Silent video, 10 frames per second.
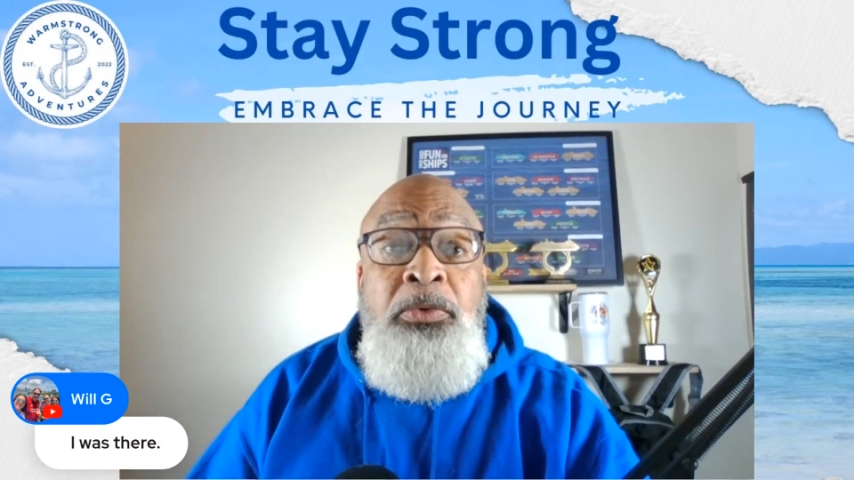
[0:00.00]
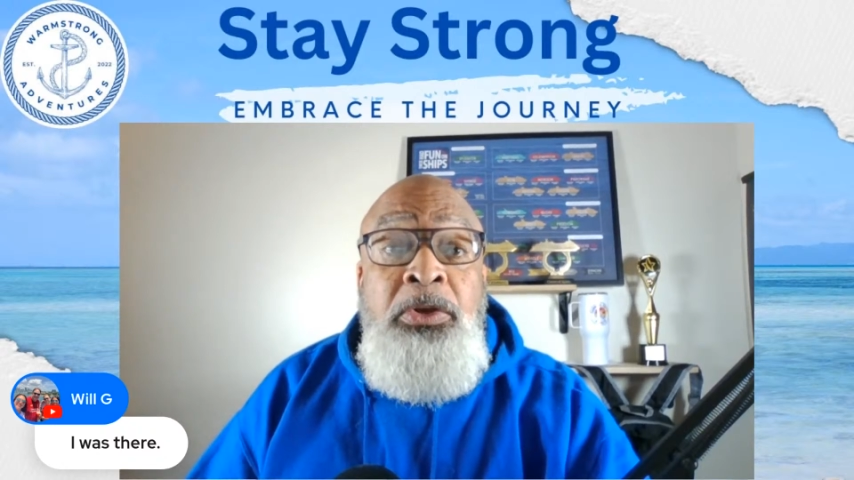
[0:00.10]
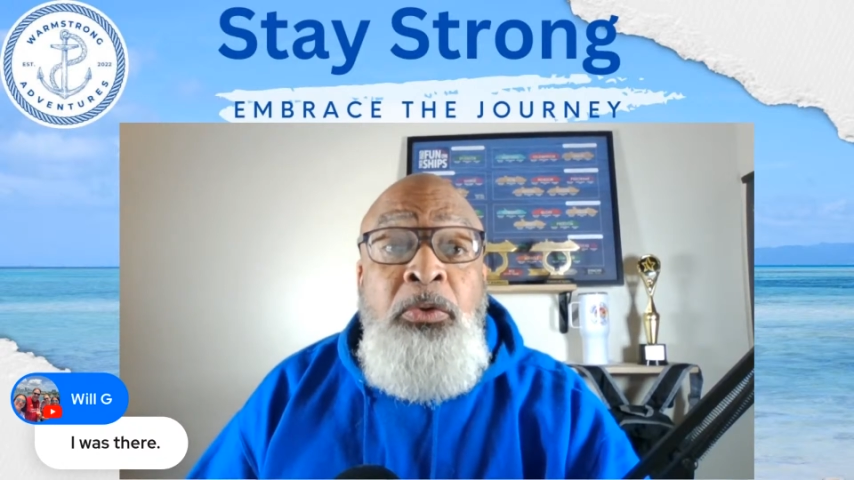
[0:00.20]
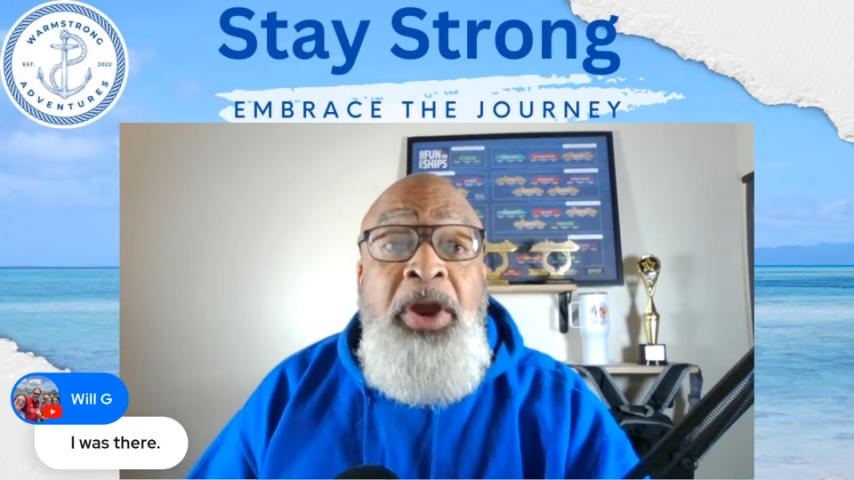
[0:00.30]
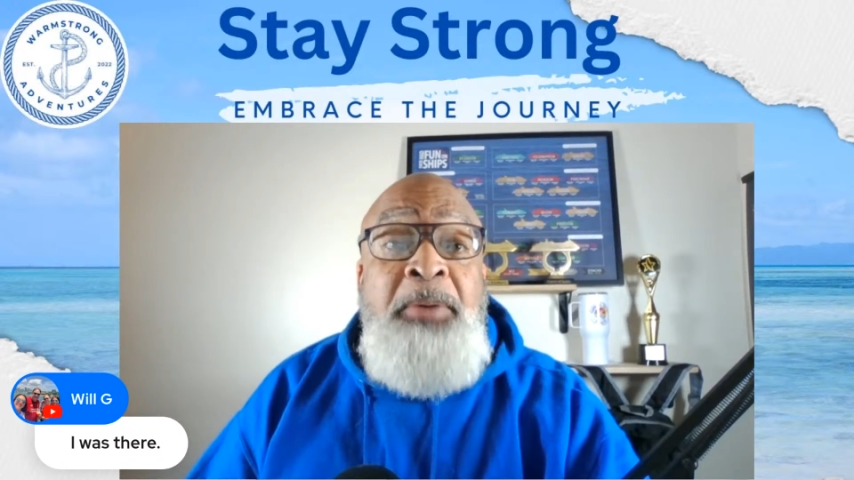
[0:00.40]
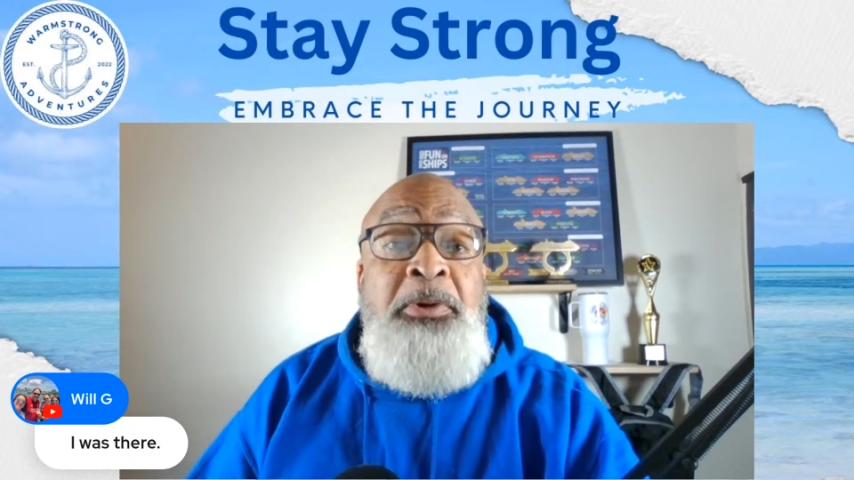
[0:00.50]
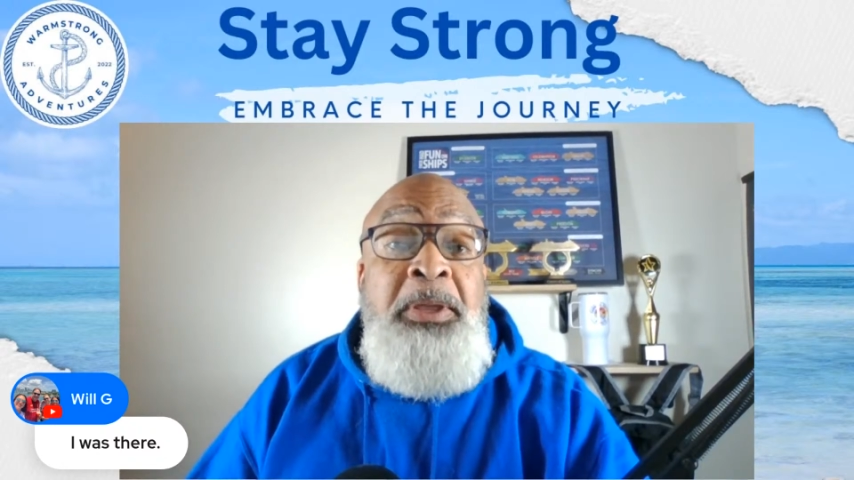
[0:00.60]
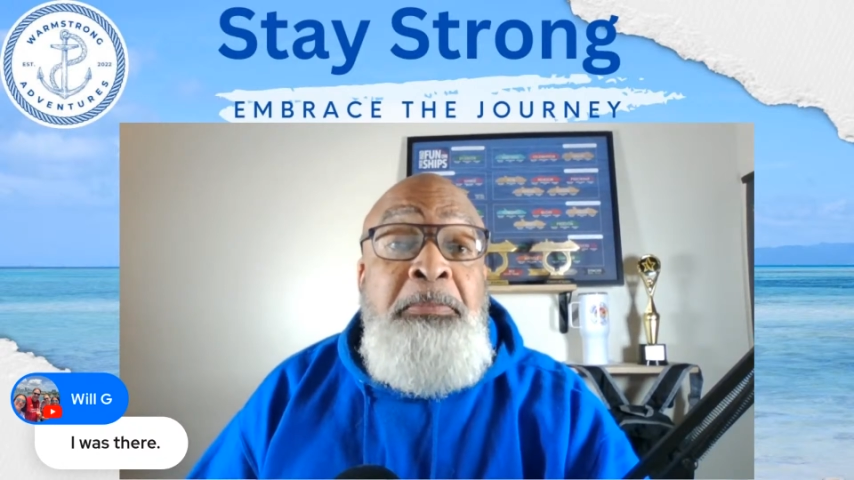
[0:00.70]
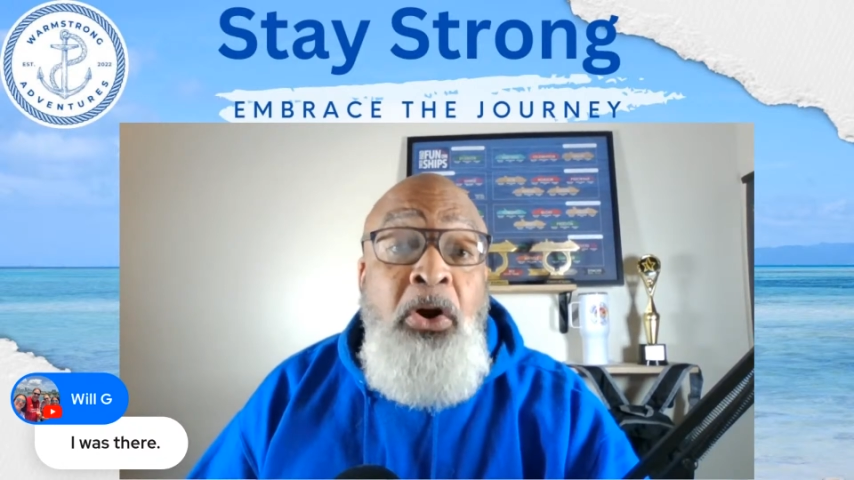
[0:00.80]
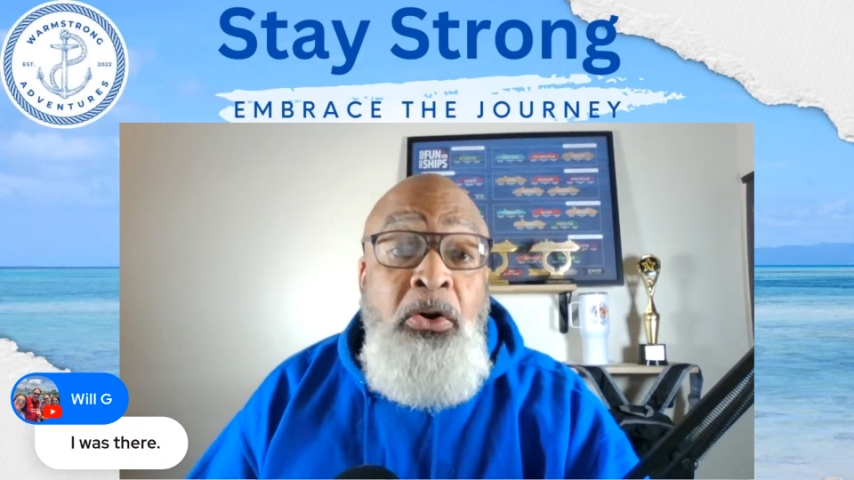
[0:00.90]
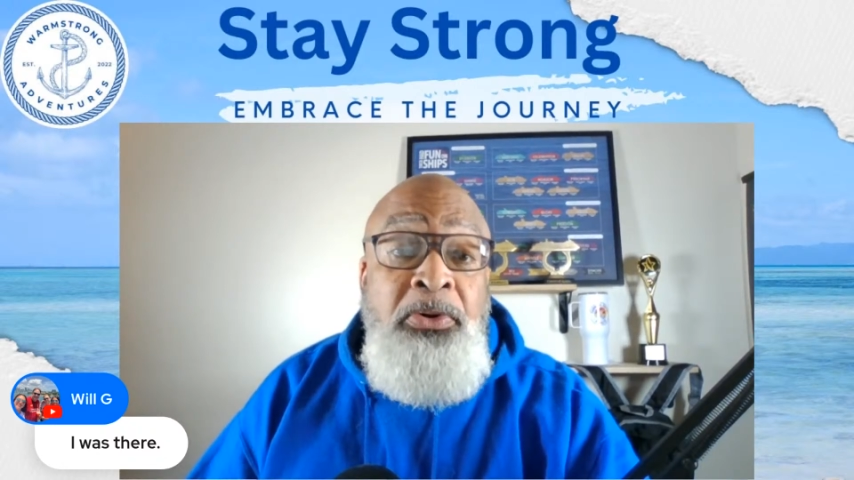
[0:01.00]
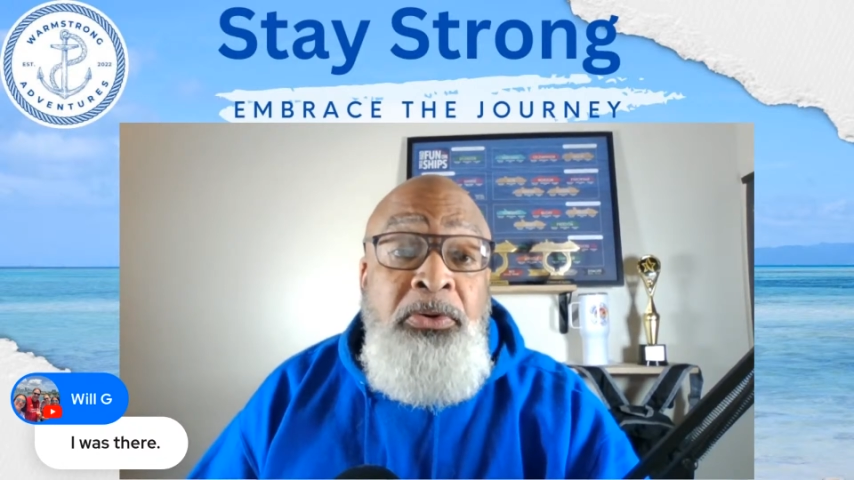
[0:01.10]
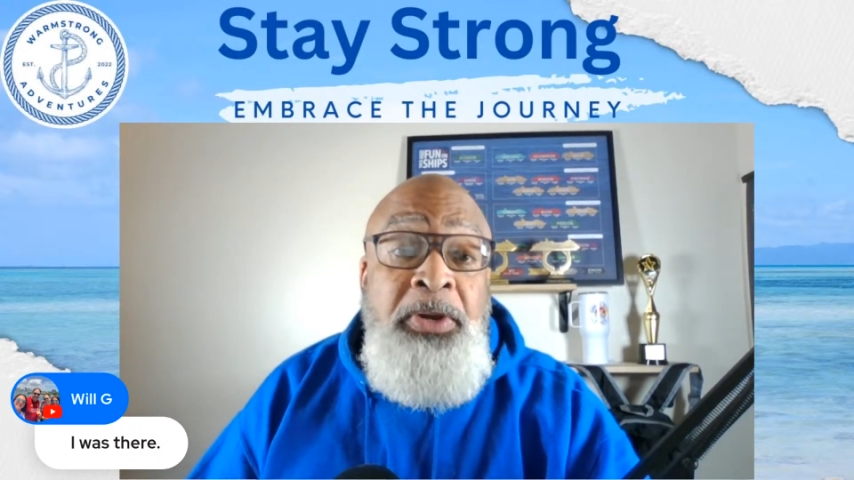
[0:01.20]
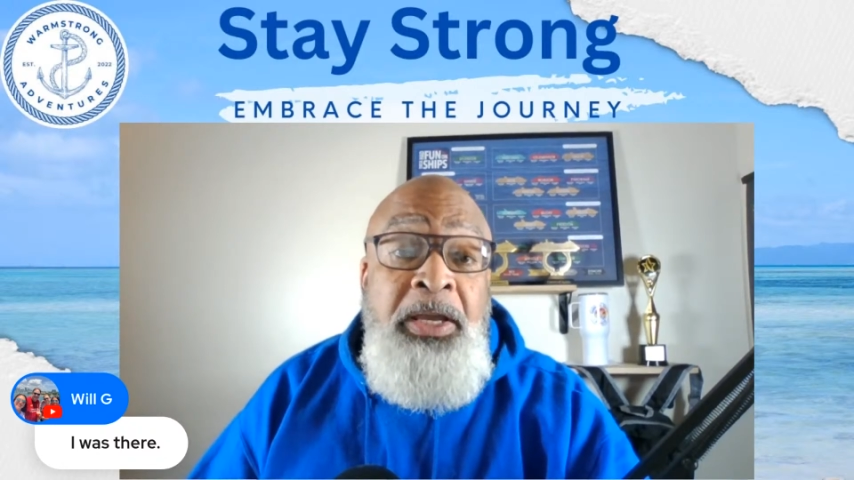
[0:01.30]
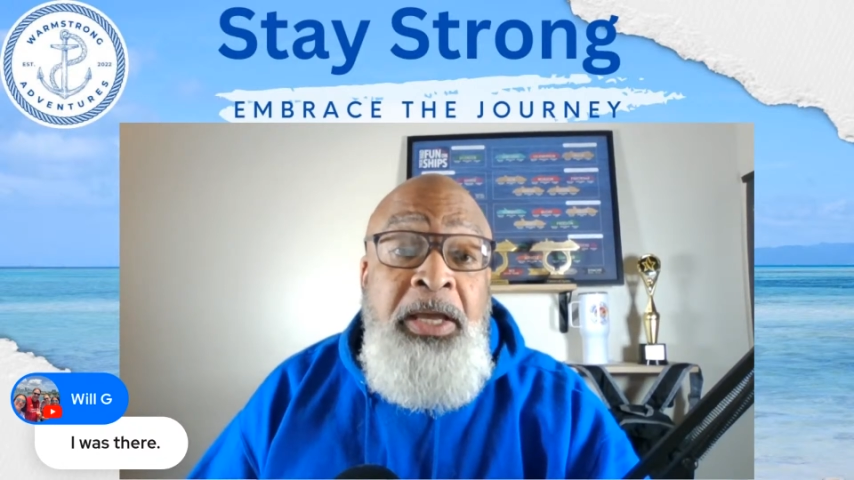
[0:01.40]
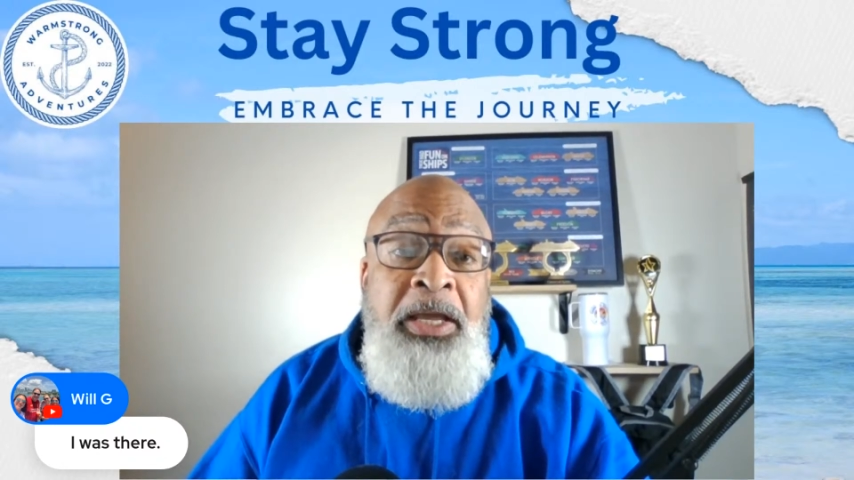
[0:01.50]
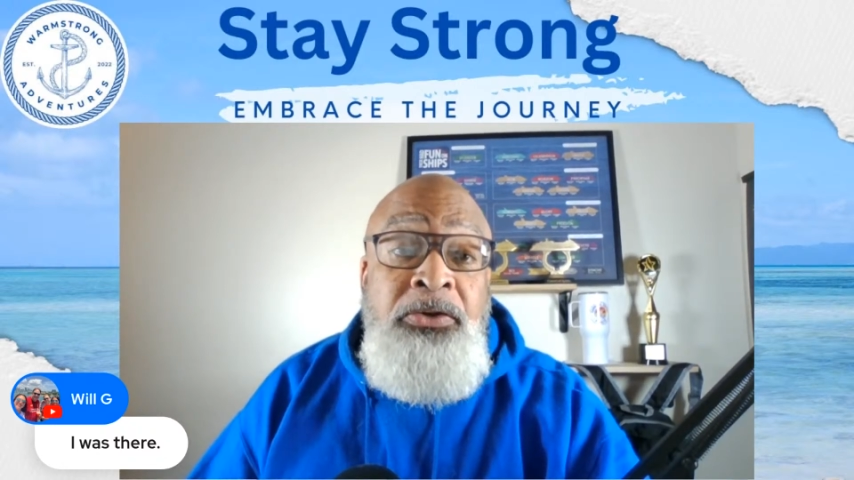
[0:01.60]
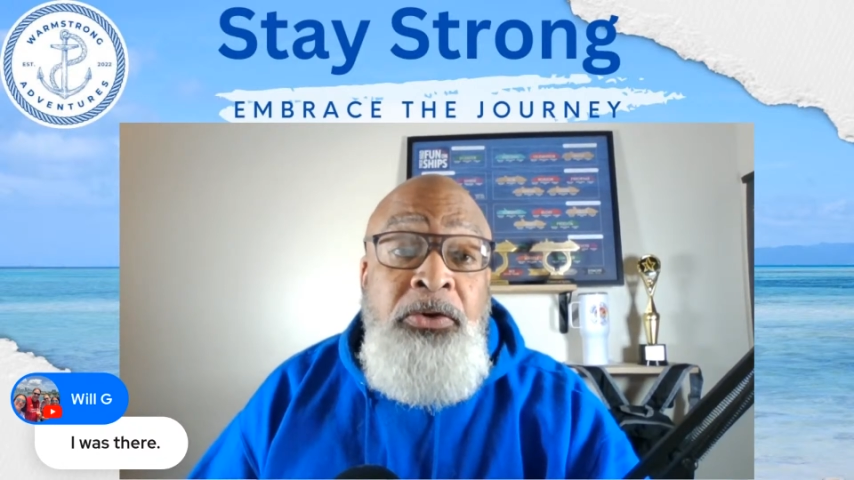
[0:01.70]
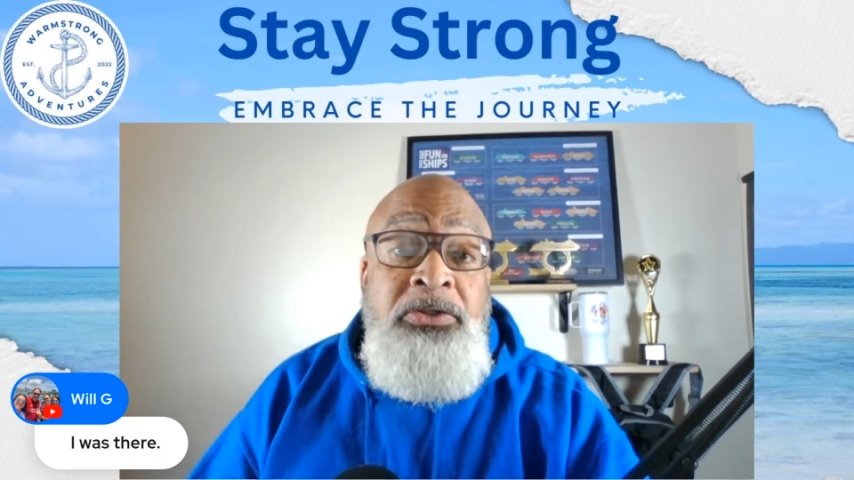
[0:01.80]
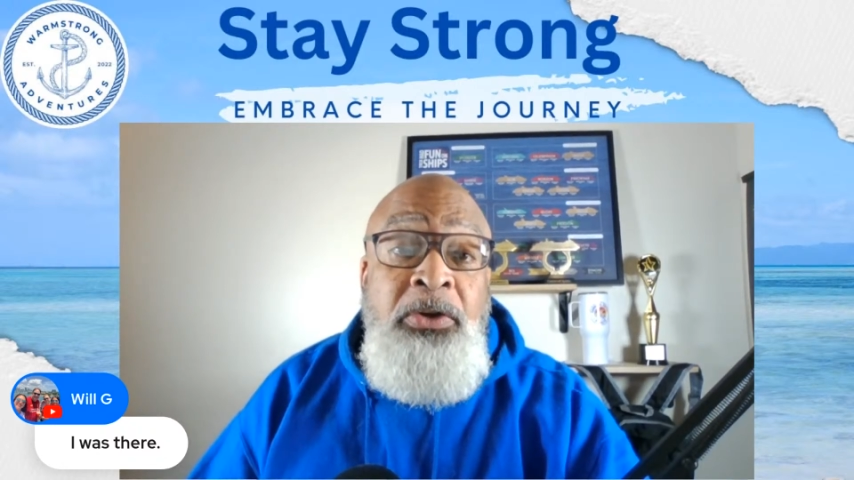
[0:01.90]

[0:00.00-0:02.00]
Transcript: you were able to be mobile and do it.